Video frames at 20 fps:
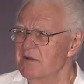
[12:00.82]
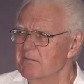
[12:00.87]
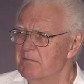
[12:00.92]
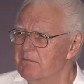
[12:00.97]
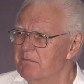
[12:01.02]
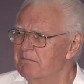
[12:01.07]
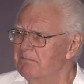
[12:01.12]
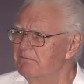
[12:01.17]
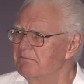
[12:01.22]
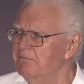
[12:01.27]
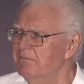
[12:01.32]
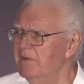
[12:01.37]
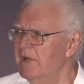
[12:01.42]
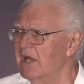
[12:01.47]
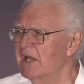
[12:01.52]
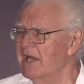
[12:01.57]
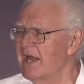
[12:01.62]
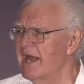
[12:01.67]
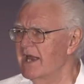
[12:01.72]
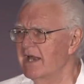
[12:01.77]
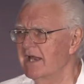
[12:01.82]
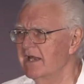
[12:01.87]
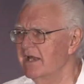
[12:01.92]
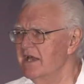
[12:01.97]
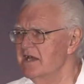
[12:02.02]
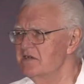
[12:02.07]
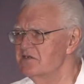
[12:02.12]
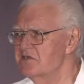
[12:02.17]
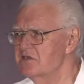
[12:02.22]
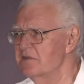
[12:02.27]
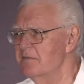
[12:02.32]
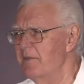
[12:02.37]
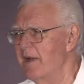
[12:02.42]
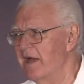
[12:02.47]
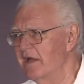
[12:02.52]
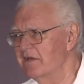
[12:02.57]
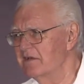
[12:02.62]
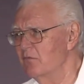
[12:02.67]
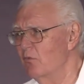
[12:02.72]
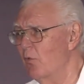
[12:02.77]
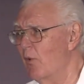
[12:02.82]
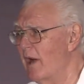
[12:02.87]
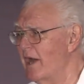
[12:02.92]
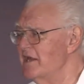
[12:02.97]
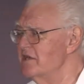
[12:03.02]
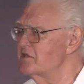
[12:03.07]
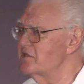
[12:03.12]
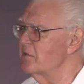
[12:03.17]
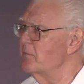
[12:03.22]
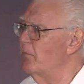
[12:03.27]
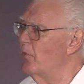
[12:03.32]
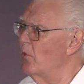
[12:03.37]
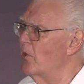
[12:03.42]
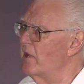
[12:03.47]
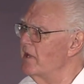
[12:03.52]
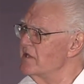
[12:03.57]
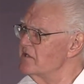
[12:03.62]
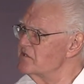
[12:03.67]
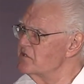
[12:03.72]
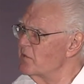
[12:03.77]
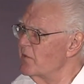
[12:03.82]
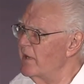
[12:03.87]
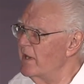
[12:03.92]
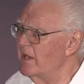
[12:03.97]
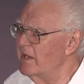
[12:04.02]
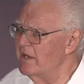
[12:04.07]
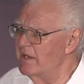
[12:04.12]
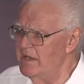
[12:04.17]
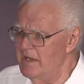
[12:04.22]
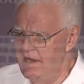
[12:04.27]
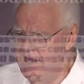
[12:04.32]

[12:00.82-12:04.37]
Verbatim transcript: in a lot of lists about why support Israel